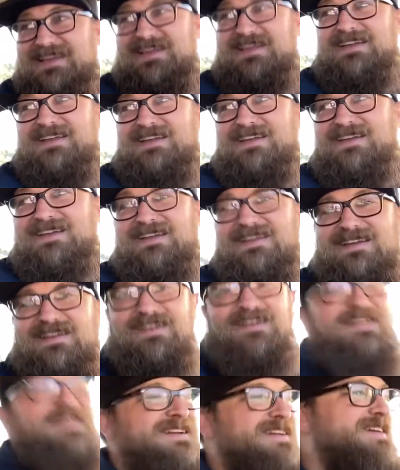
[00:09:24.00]
We can
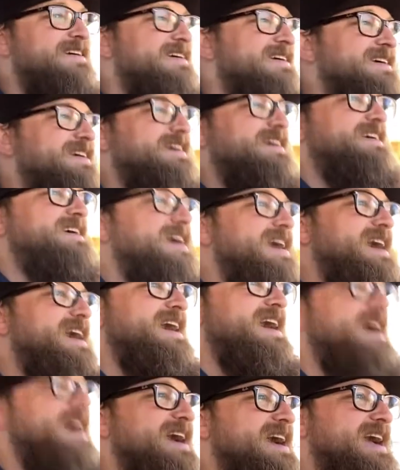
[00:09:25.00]
crawl under there. That can't be
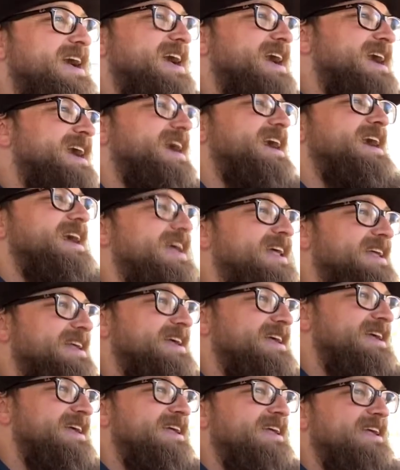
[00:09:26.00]
hard. That's just got to
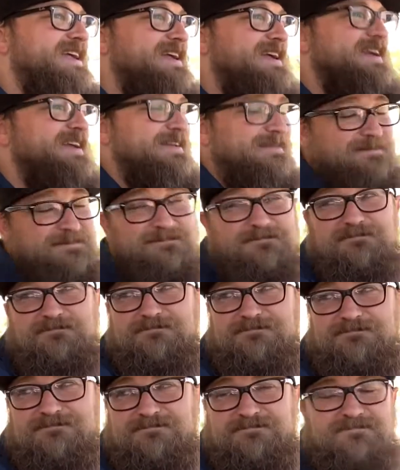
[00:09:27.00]
be
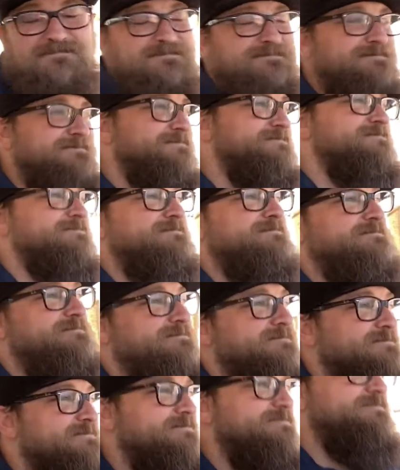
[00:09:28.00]

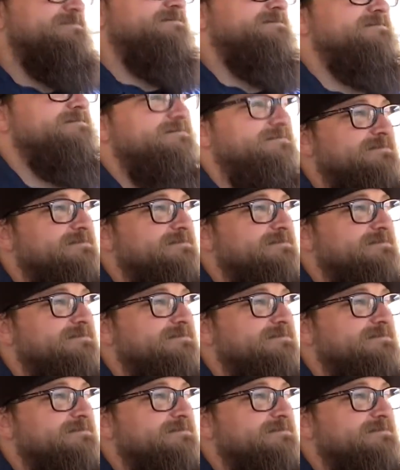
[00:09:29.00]
clamps. We